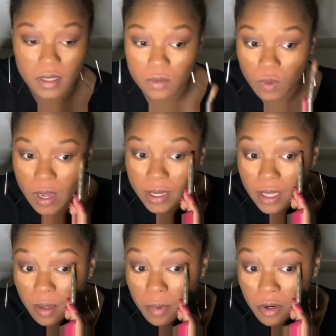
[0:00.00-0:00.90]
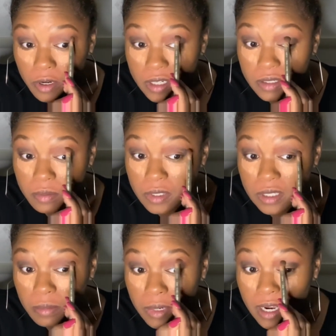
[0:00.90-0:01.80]
why it came out crazy, because
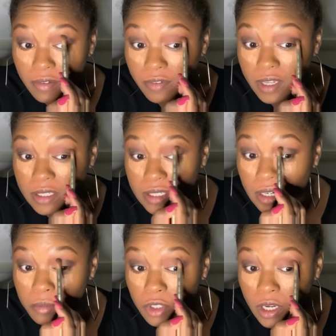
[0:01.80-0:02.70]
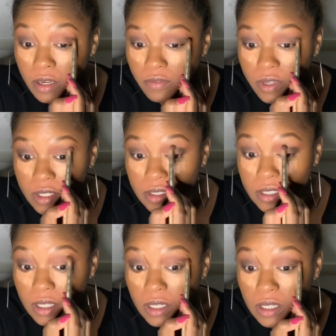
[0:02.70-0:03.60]
I'm not advanced and I'm trying to advance
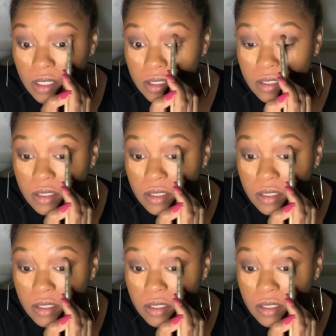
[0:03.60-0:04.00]
things.